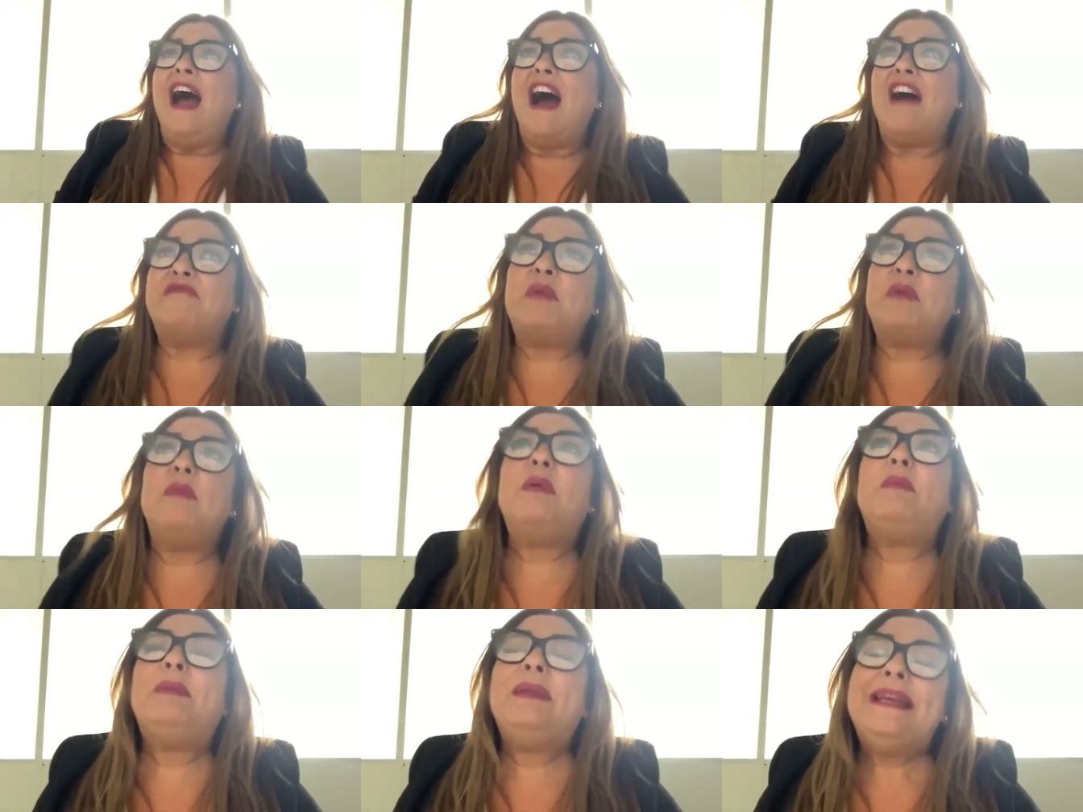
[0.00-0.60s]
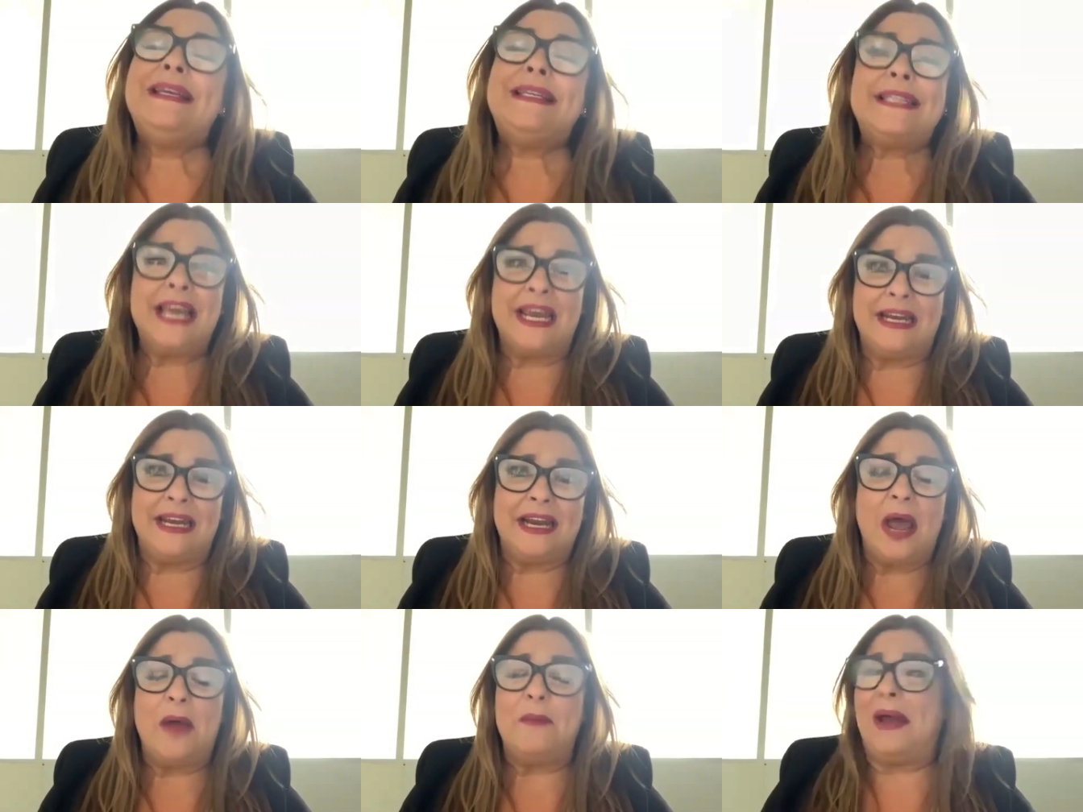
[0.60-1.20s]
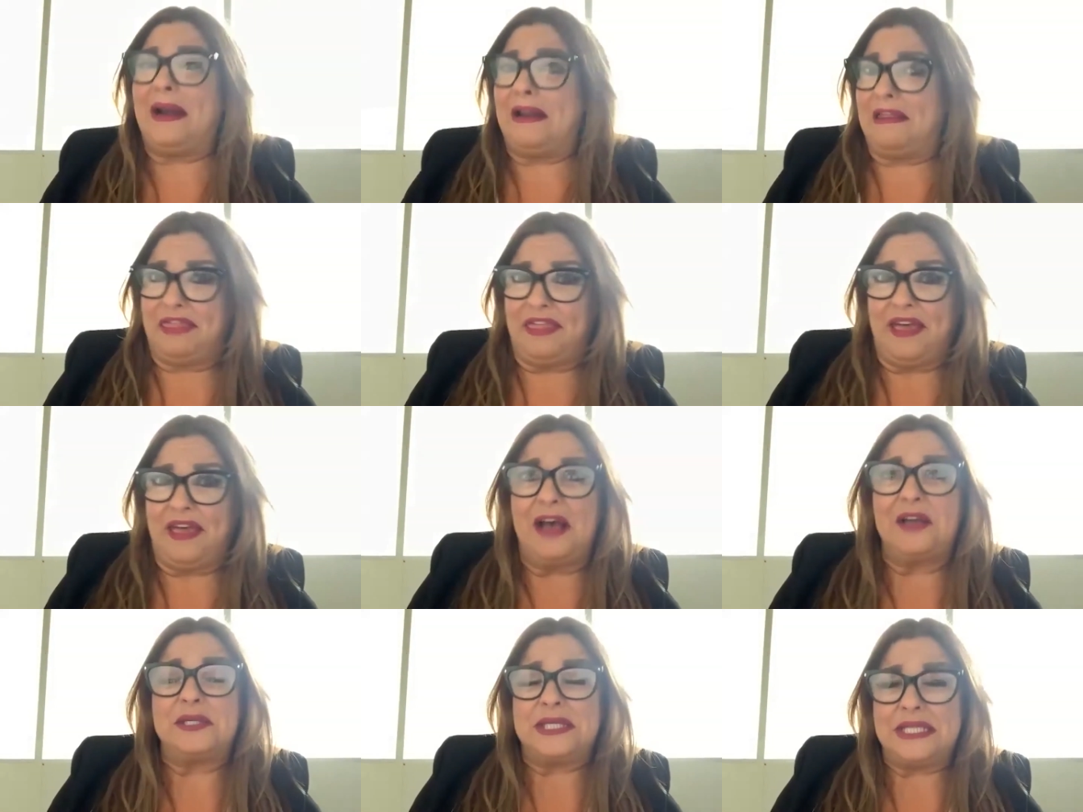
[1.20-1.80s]
I've probably seen it about a
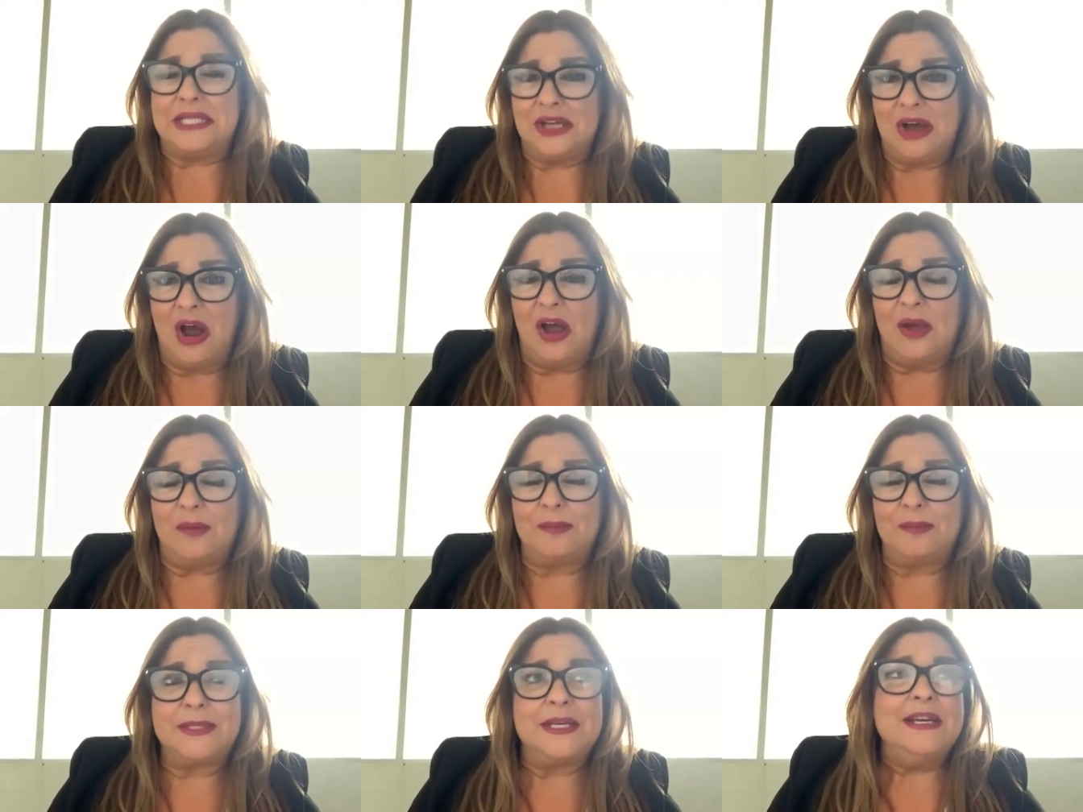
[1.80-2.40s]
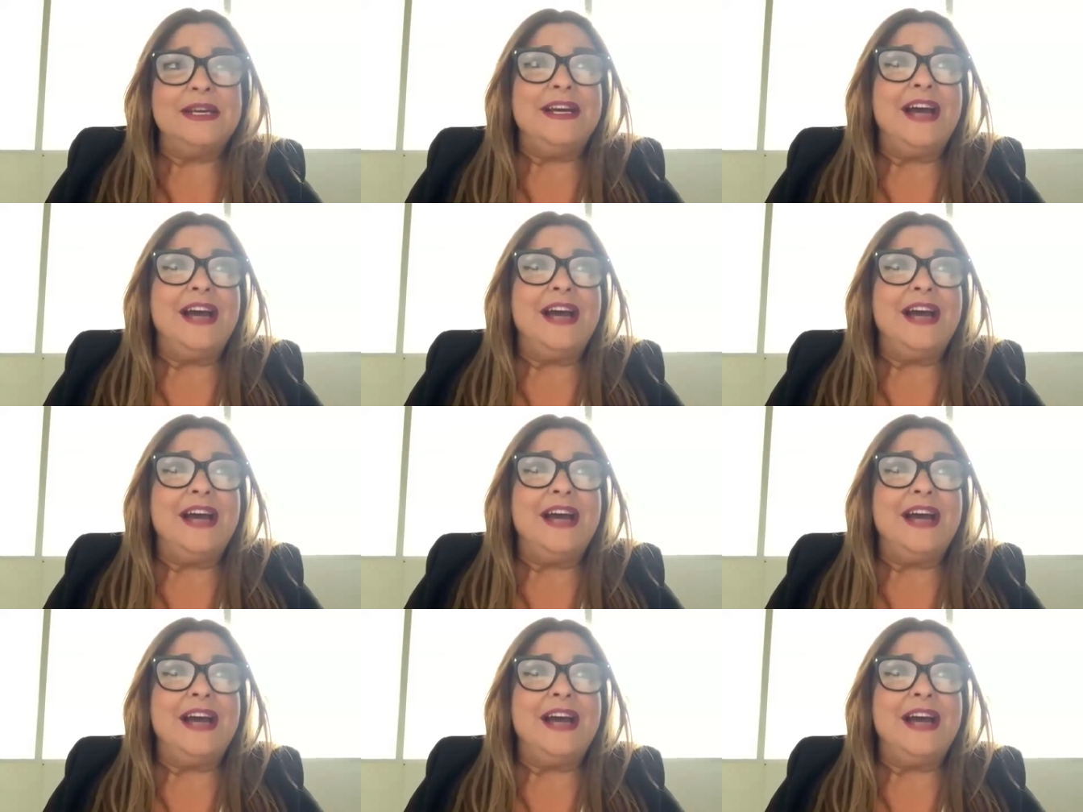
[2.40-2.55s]
thousand times.